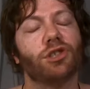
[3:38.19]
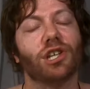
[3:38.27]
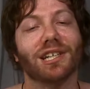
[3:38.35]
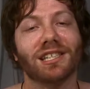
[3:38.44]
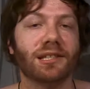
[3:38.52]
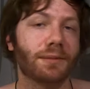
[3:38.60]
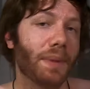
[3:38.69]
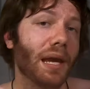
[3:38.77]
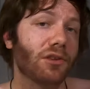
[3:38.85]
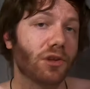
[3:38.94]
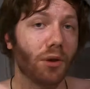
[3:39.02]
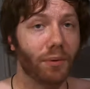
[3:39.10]
we should
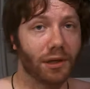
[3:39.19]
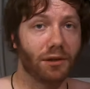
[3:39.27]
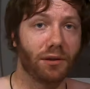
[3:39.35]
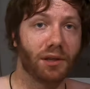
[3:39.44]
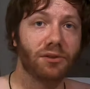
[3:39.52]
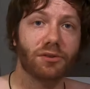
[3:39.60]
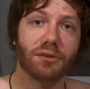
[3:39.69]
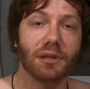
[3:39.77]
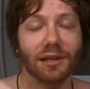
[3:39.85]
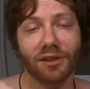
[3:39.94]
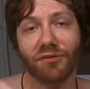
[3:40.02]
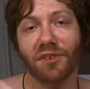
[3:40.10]
expect going into this,
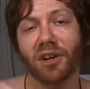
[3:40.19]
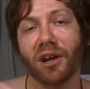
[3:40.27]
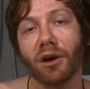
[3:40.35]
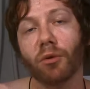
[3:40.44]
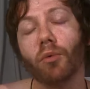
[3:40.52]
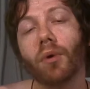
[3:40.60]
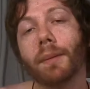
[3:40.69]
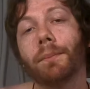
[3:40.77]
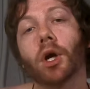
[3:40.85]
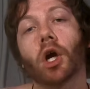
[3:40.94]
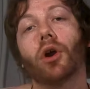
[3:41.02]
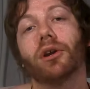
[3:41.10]
and let's figure out what
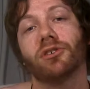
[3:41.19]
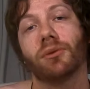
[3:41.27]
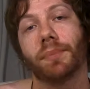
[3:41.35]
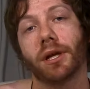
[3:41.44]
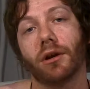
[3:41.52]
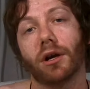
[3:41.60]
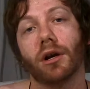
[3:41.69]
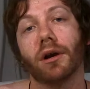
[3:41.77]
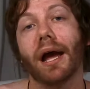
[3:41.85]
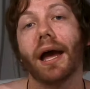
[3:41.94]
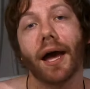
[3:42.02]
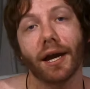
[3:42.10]
Bacardi
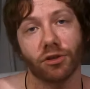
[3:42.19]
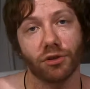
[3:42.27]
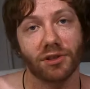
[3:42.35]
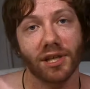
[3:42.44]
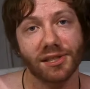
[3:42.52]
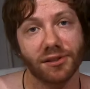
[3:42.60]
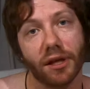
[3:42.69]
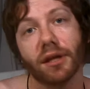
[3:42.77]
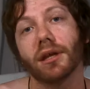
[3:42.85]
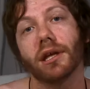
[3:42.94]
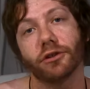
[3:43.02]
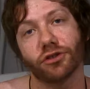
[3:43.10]
Superior actually tastes
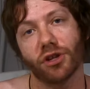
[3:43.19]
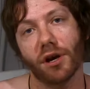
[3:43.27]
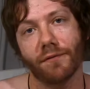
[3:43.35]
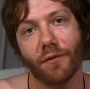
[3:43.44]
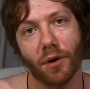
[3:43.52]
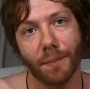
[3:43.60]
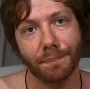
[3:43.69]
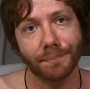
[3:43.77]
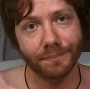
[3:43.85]
like in shot form.